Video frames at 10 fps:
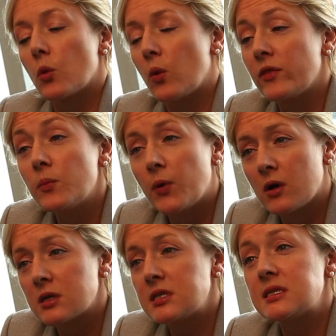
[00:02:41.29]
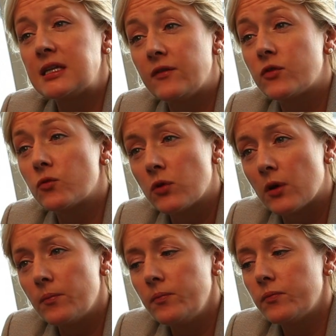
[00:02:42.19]
When the parties leave the
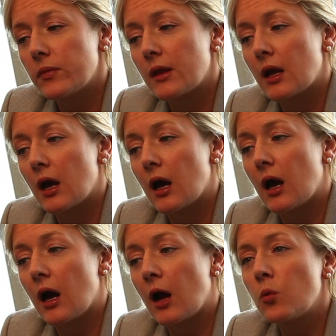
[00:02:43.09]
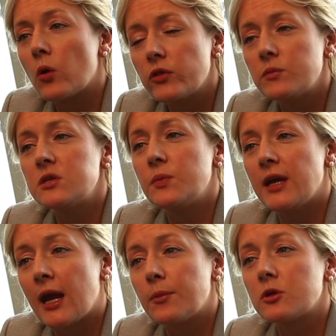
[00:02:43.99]
room, I want them to be
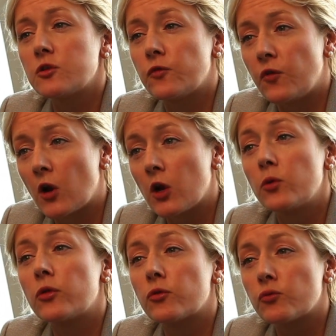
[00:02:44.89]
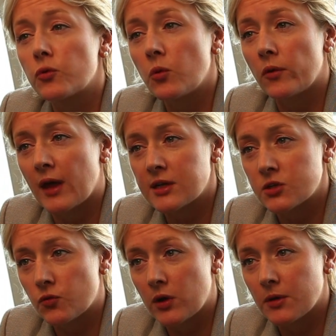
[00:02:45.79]
able to follow through on that
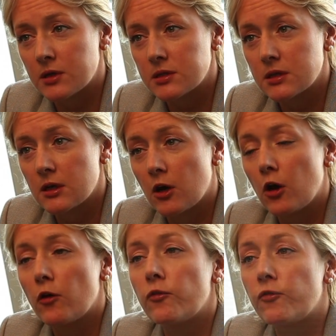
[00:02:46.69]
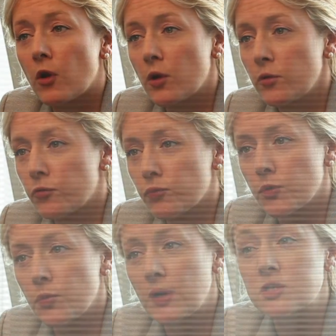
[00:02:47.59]
agreement. Follow through